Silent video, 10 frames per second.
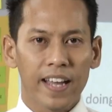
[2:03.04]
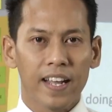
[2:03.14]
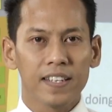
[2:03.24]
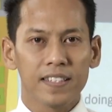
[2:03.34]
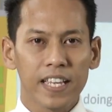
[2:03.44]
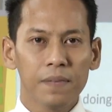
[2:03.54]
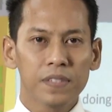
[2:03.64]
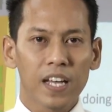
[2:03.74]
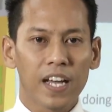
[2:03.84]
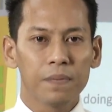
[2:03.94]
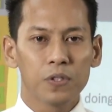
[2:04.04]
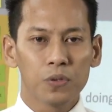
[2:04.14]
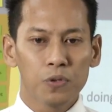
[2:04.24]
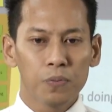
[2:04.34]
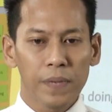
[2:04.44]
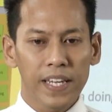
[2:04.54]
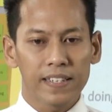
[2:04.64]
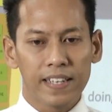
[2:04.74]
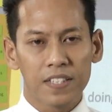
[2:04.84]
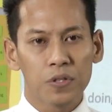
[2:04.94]
and at the same time to
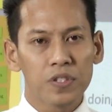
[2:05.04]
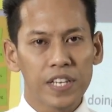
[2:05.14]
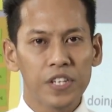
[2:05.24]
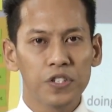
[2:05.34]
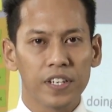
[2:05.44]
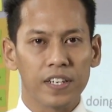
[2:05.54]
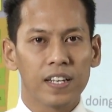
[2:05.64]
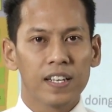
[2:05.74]
make the association,